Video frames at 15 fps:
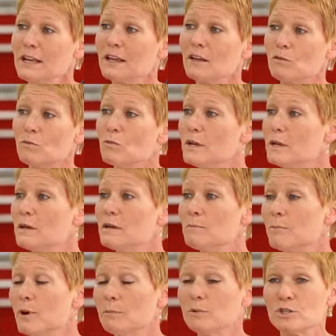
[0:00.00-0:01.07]
is we
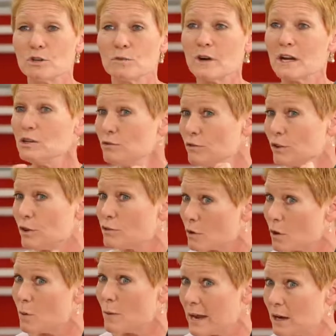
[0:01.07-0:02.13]
publish a range for those
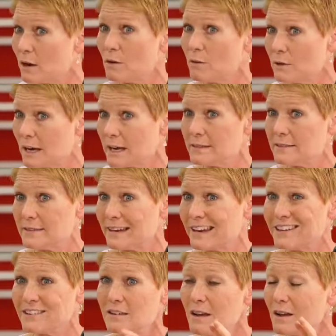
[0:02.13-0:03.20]
08, 09
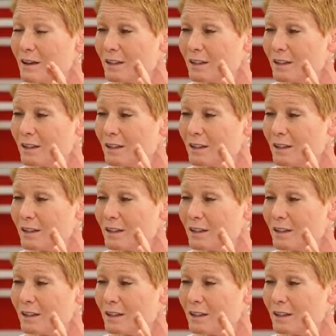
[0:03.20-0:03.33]
Sonatas.